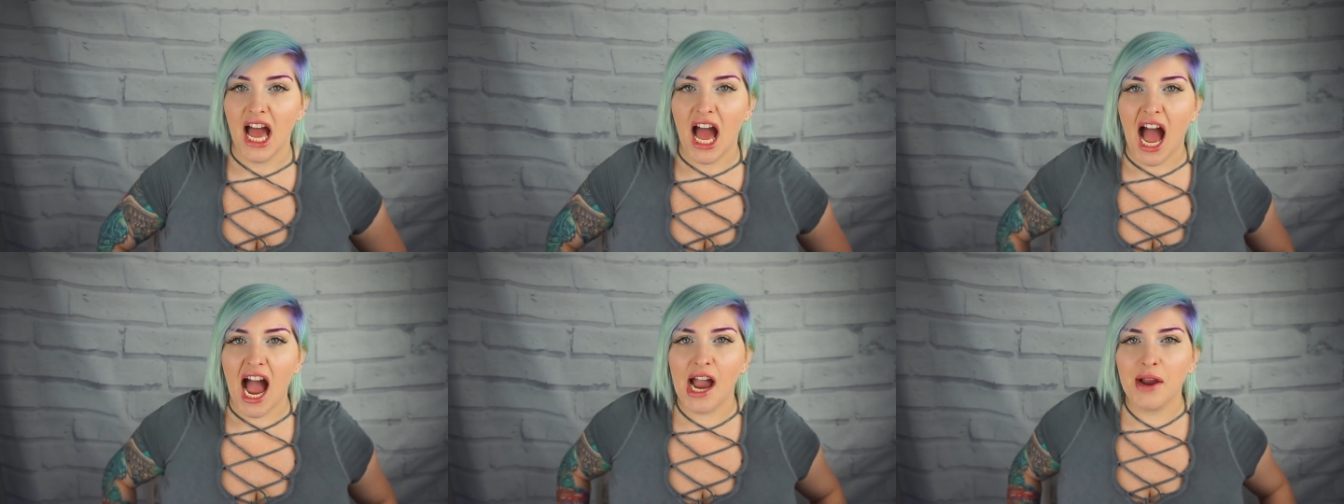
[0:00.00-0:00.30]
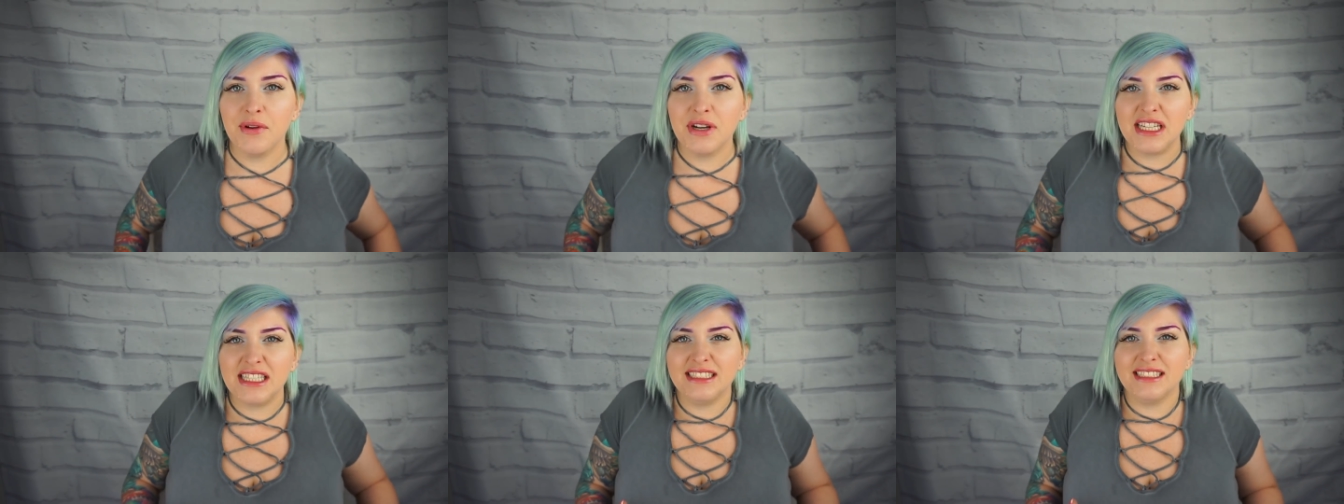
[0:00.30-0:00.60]
I
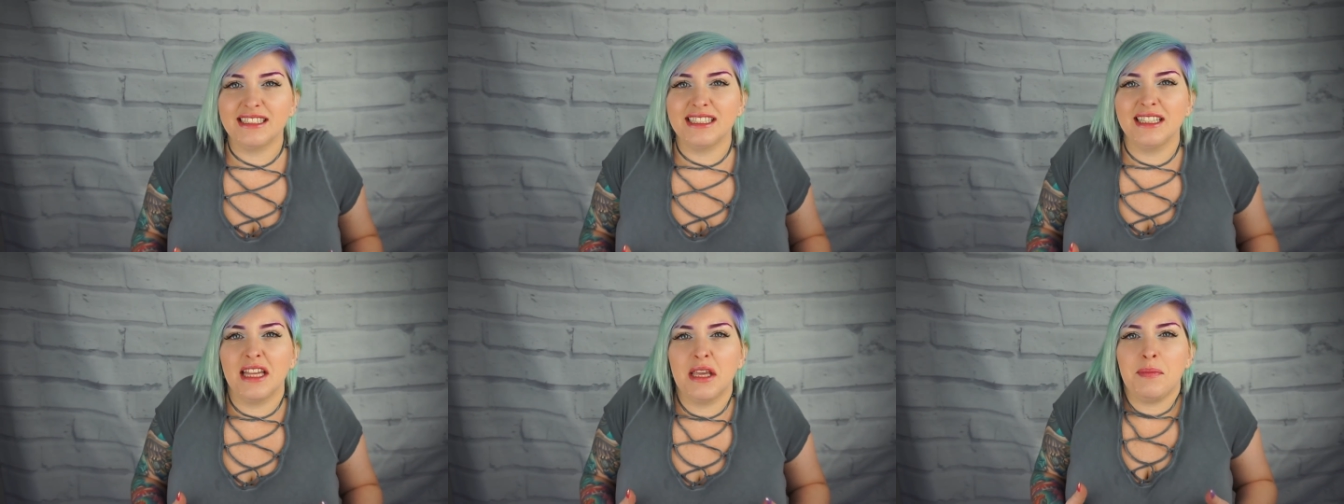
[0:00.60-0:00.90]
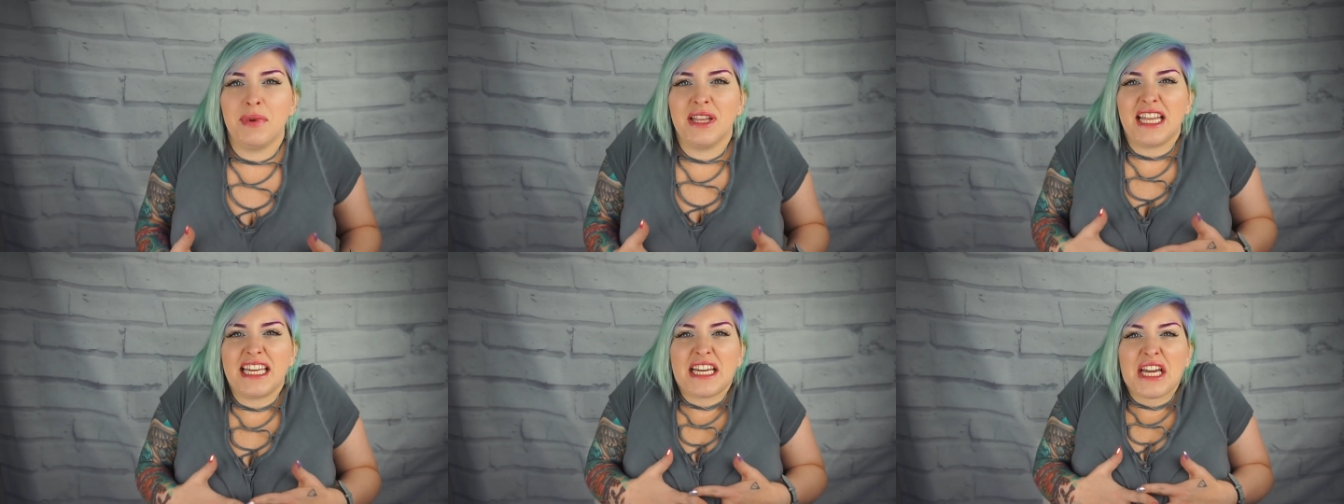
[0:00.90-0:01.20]
would instantly
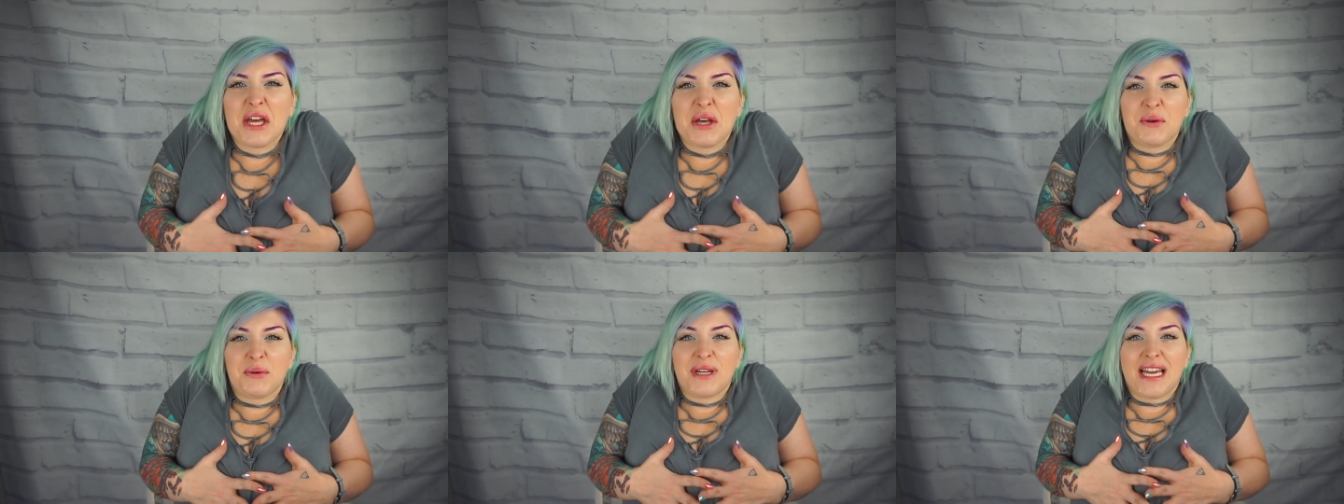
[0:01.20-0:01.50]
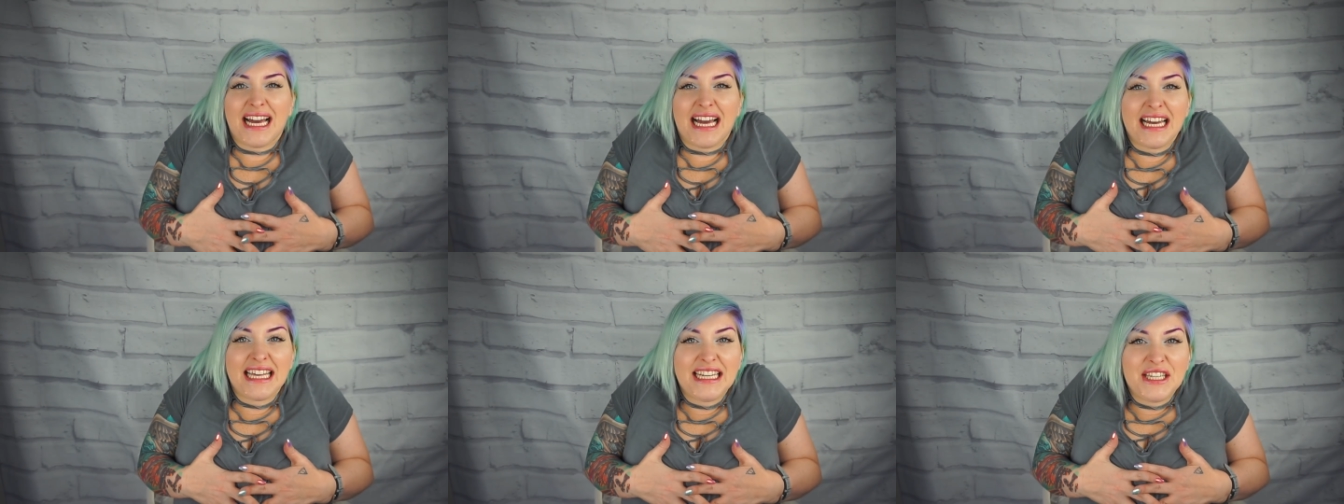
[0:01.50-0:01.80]
be like, oh
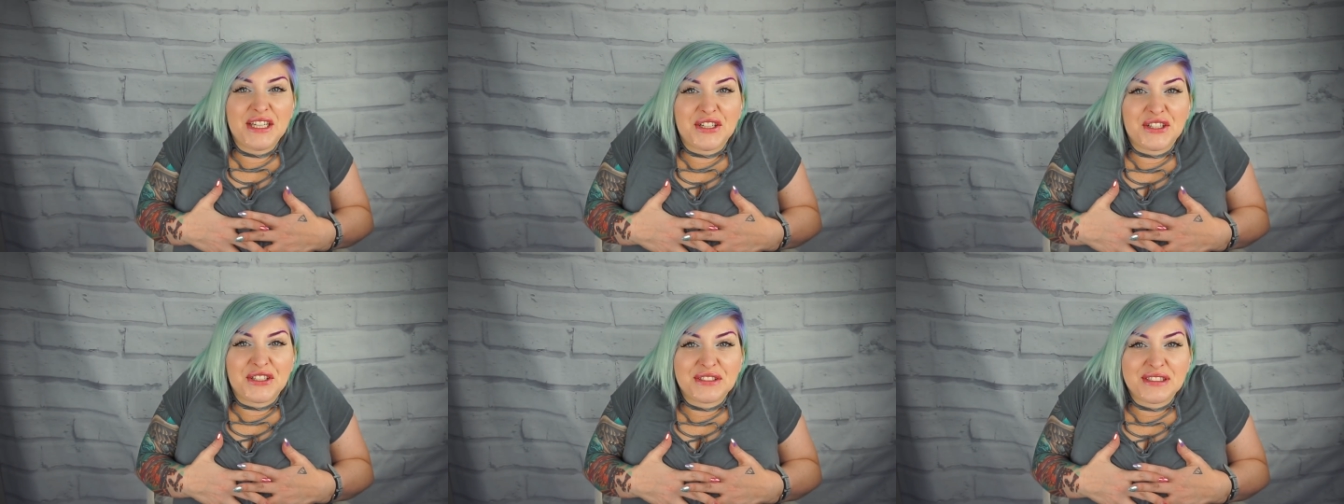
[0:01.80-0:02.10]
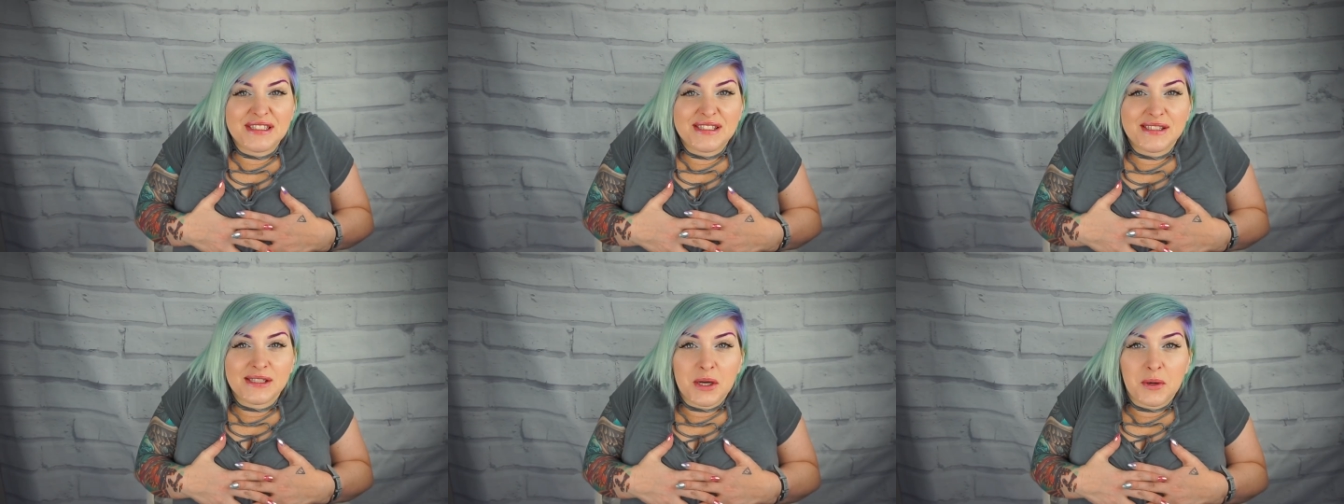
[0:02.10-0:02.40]
God, it
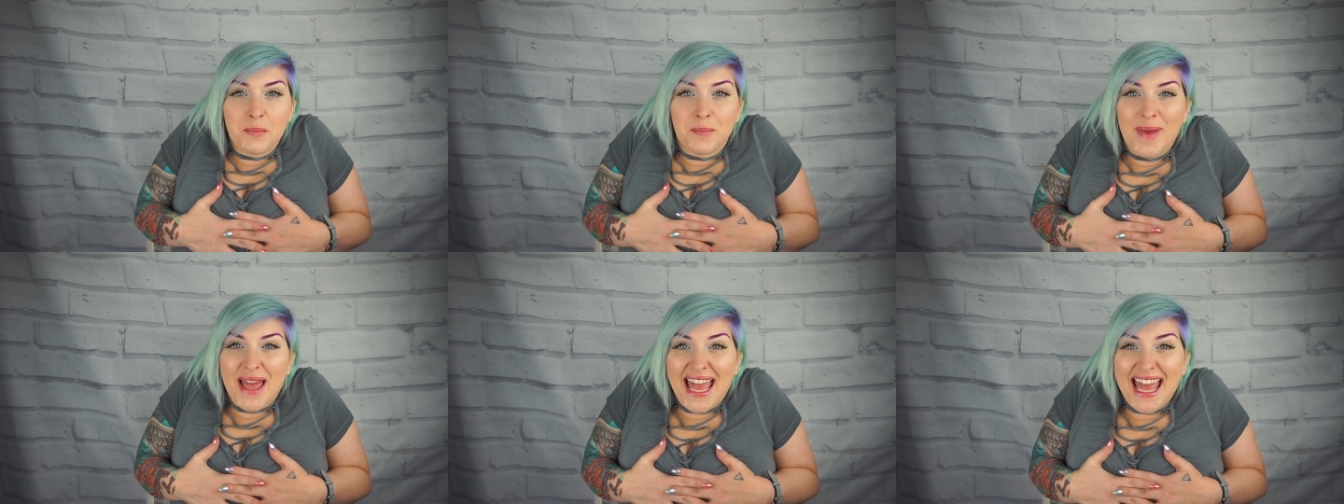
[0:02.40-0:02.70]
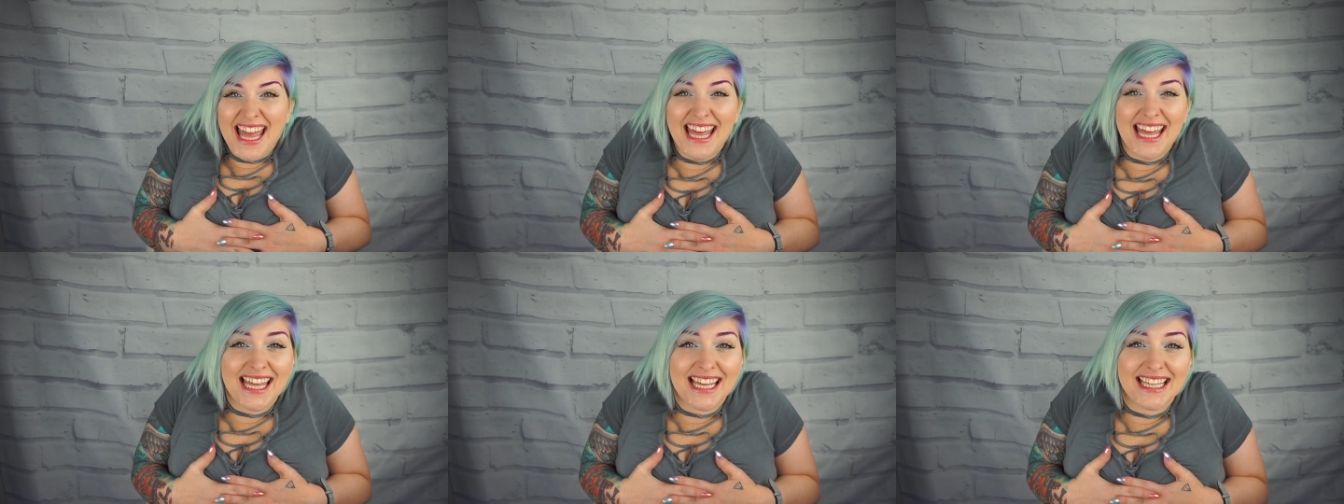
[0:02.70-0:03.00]
hurts so
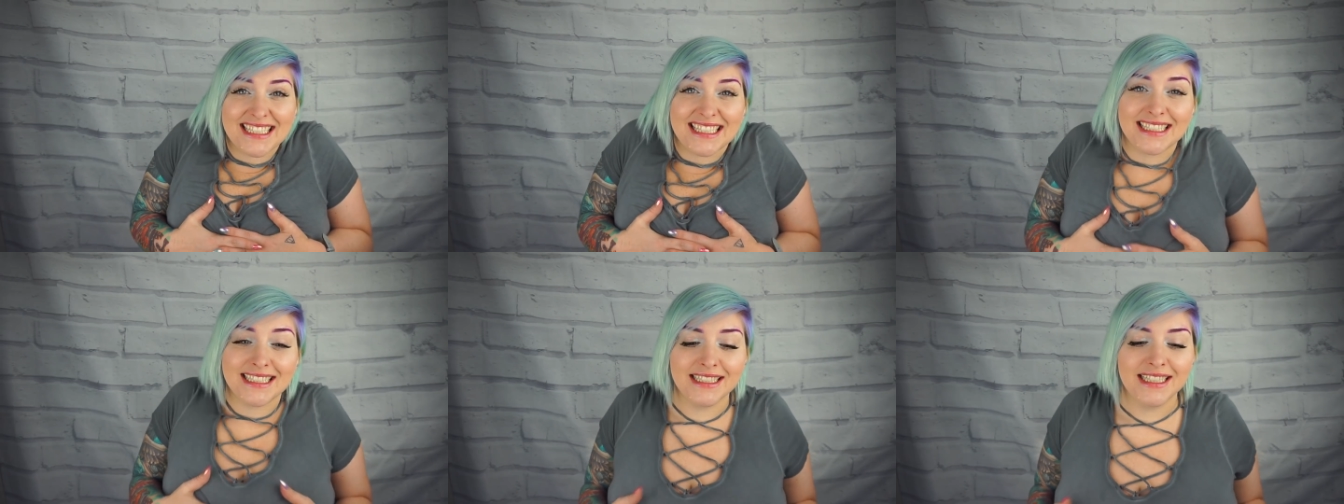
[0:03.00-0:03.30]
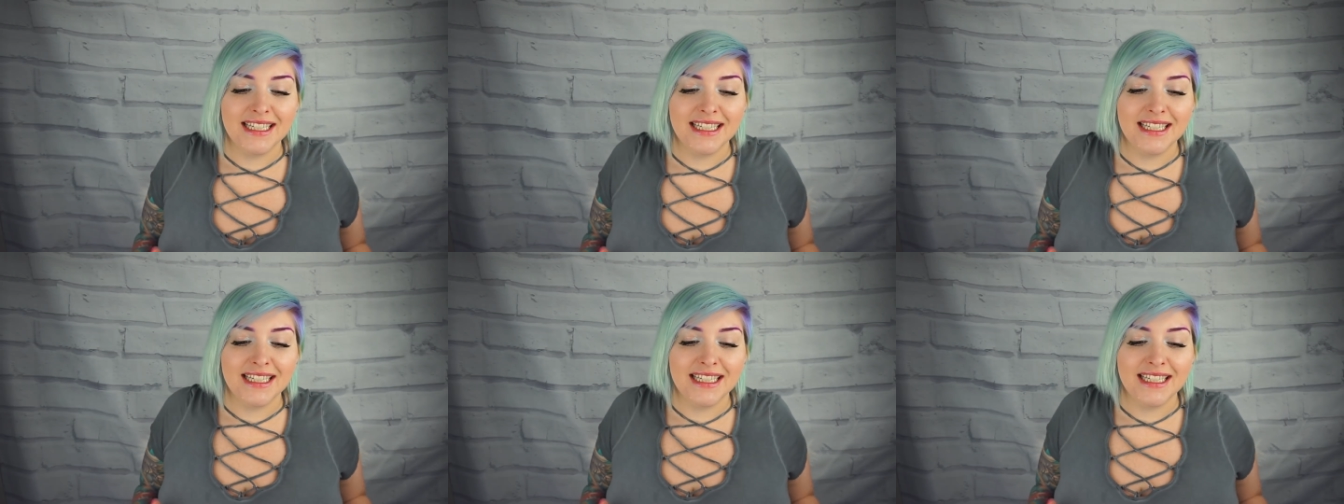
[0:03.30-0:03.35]
bad.